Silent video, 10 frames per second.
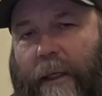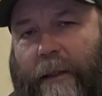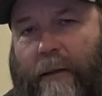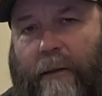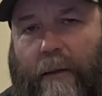I
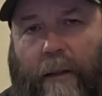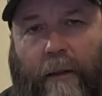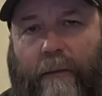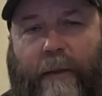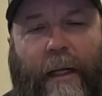can,
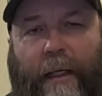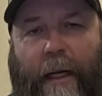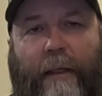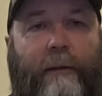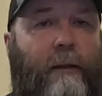that I can
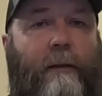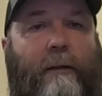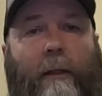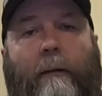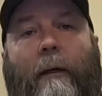answer.
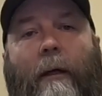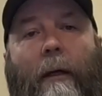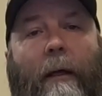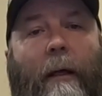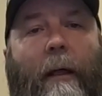So
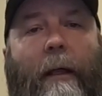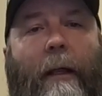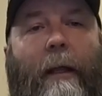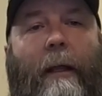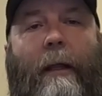
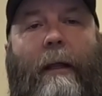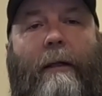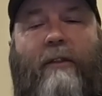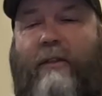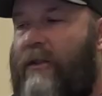
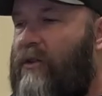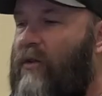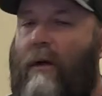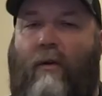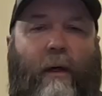just a
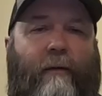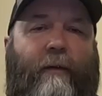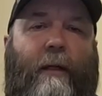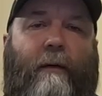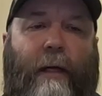short, quick
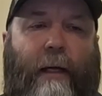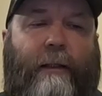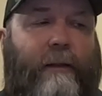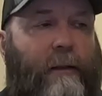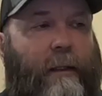video,
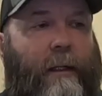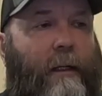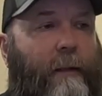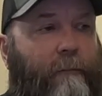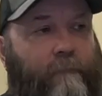guys,
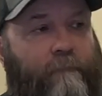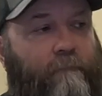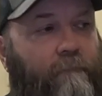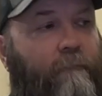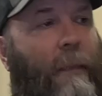of
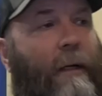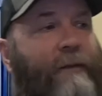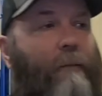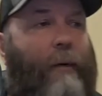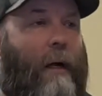
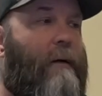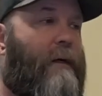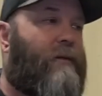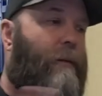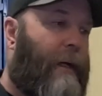some
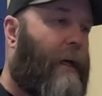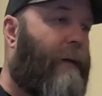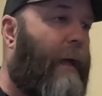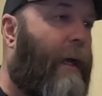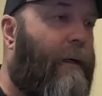progress we made
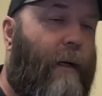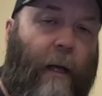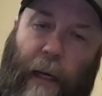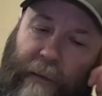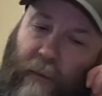on that.
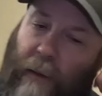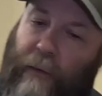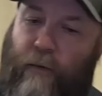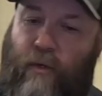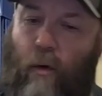I still got
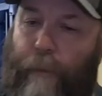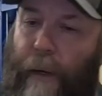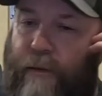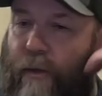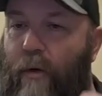those door
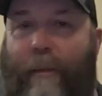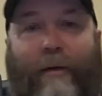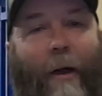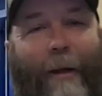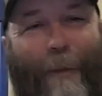panels to do. I've been
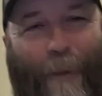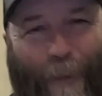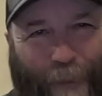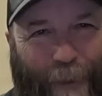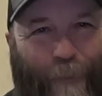talking
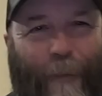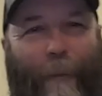about that for a